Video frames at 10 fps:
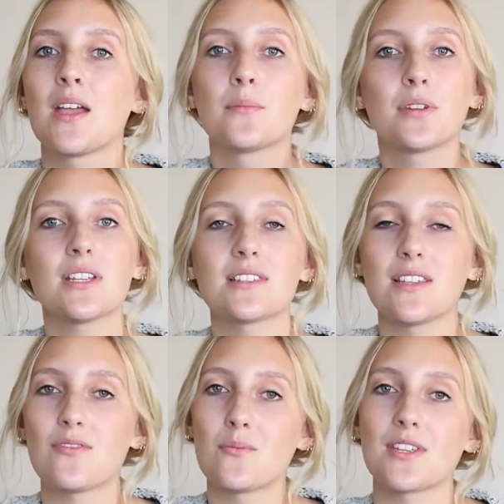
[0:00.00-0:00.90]
please
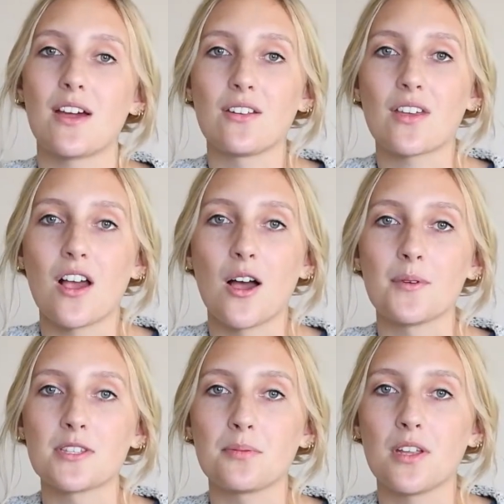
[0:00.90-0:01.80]
leave them down in the
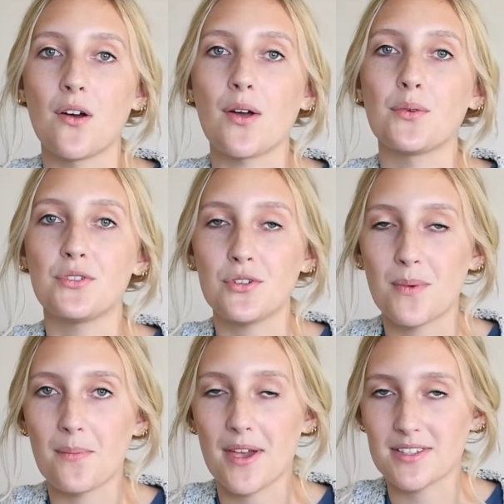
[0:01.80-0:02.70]
comments below. I will do
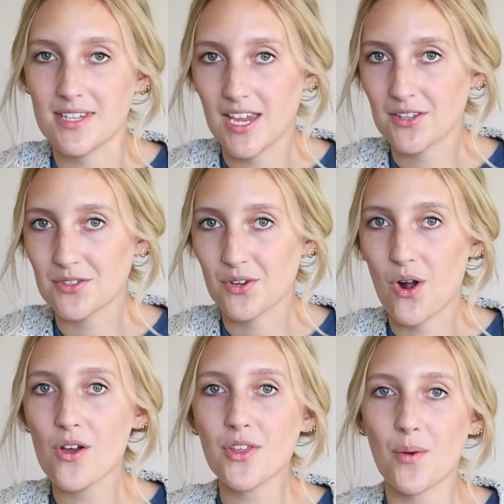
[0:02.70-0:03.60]
my best to answer
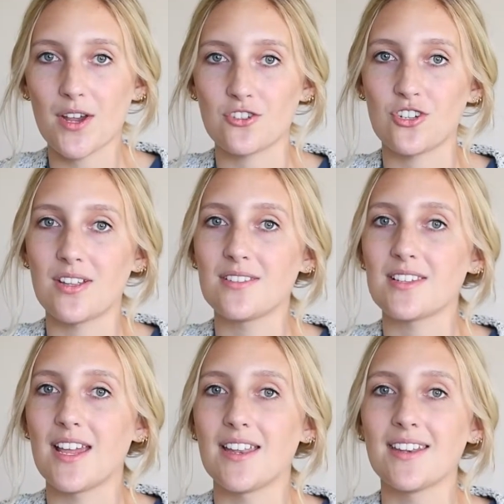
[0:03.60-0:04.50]
all the questions,
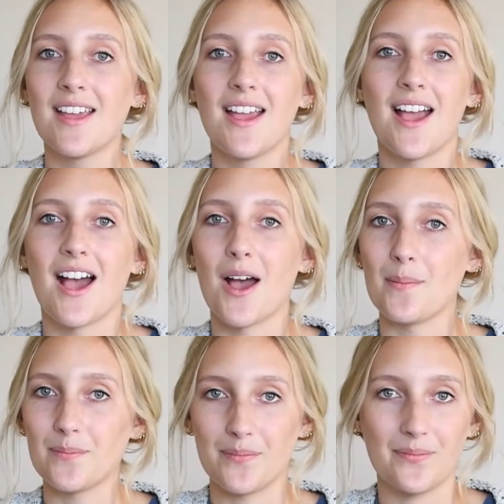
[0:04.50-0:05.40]
and
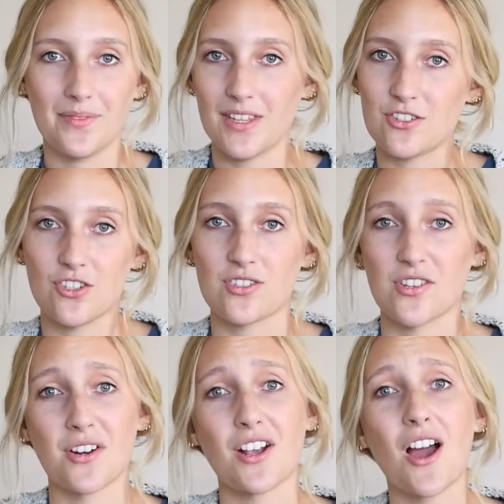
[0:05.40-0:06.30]
let's just
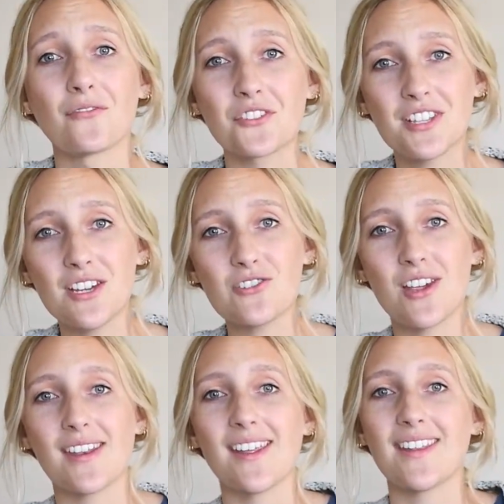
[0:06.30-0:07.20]
start a
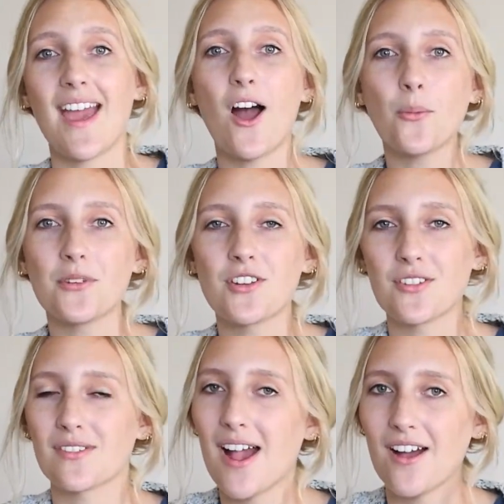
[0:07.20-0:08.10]
conversation and help each other
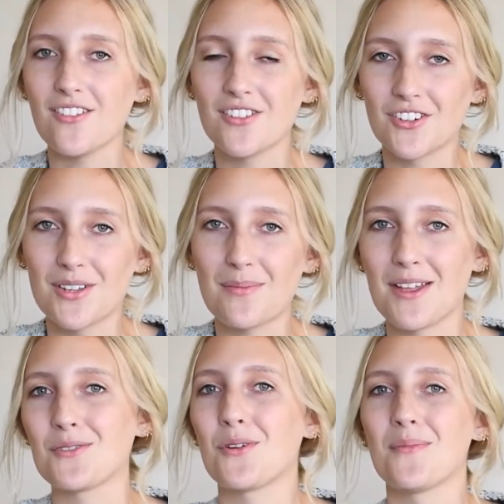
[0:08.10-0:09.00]
out learning
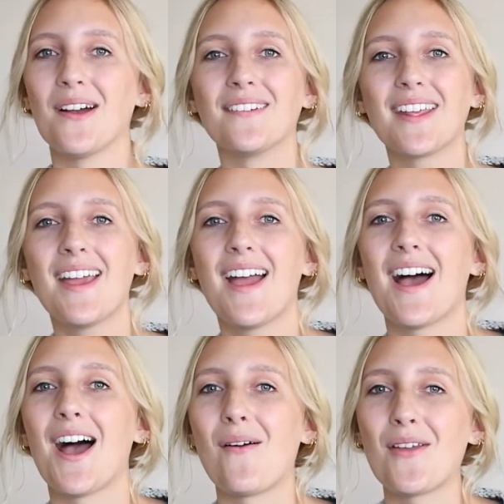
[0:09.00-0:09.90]
manual mode.
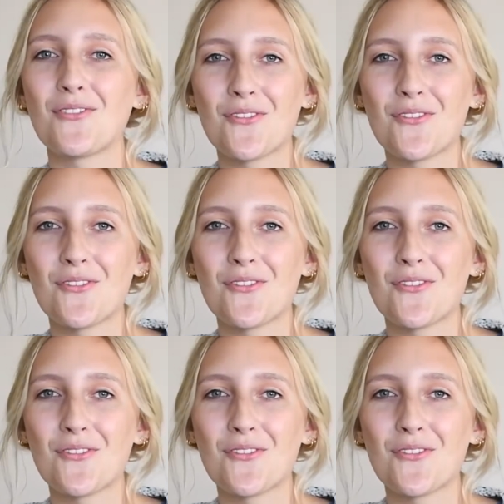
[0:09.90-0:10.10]
If you